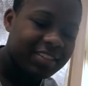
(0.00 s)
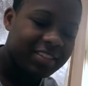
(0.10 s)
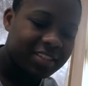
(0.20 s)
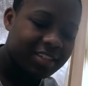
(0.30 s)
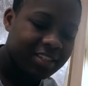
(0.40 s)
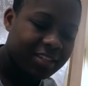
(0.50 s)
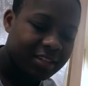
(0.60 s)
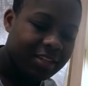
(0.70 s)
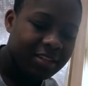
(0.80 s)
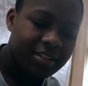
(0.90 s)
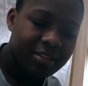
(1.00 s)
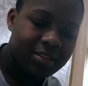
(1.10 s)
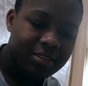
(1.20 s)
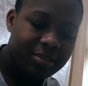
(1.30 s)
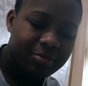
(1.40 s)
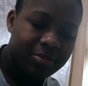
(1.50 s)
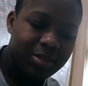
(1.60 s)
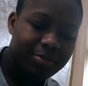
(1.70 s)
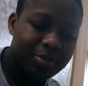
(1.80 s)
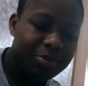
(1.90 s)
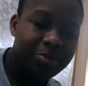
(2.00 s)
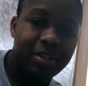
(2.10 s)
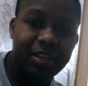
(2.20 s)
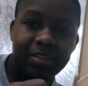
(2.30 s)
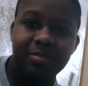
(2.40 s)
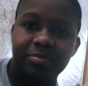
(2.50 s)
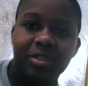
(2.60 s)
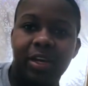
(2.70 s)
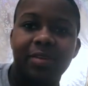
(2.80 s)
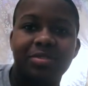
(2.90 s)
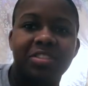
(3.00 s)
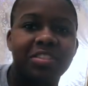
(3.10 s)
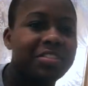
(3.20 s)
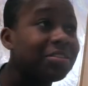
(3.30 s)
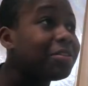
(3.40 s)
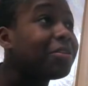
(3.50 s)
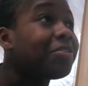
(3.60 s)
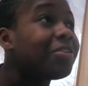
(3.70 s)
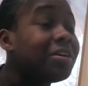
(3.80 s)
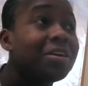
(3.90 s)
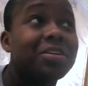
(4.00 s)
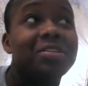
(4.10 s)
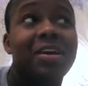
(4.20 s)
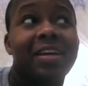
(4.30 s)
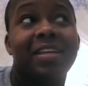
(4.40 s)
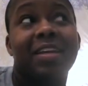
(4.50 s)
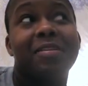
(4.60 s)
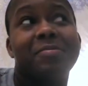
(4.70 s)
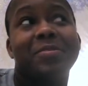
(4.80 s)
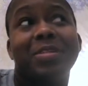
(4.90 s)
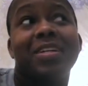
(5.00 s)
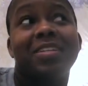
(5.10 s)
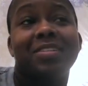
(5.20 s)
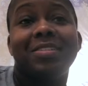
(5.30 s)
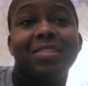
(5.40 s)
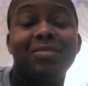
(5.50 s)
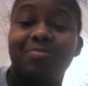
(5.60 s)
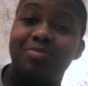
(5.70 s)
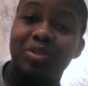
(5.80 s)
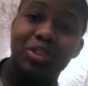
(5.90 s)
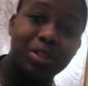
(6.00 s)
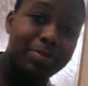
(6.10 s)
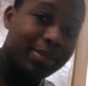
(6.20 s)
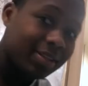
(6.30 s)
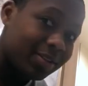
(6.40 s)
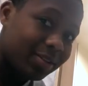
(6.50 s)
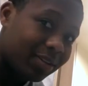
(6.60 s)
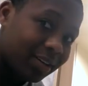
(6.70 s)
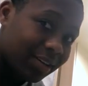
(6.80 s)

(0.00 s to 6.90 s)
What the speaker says: some smooth down some chopsticks in there so I can like try to jimmy the door